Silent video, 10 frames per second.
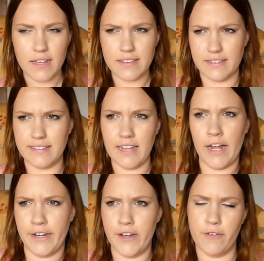
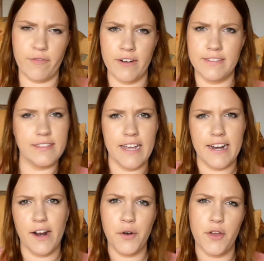son in the front seat.
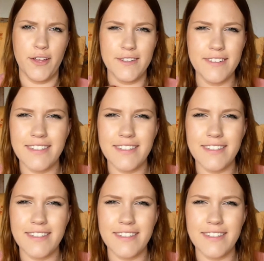I don't know, you could just